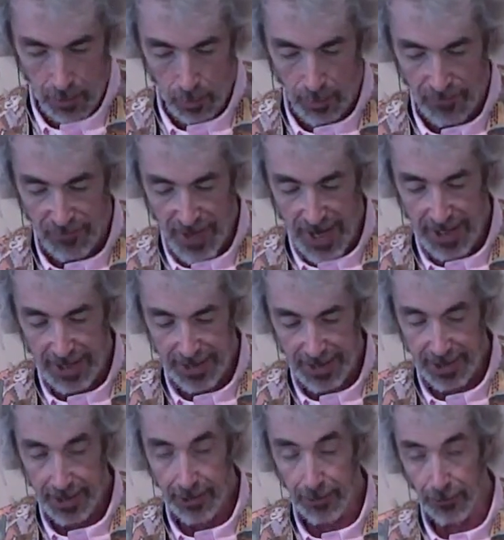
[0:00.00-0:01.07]
we find at
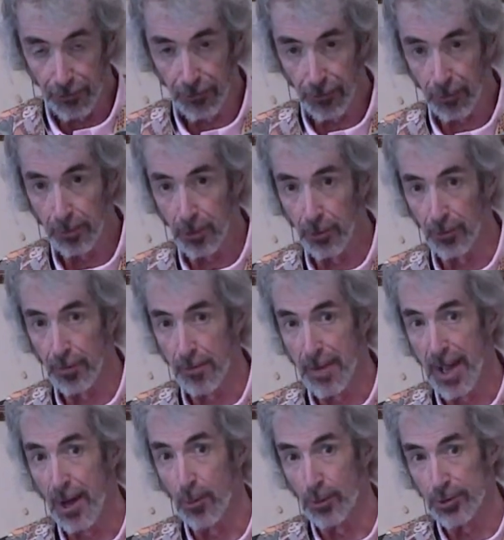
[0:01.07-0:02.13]
the end of the Sermon on the Mount,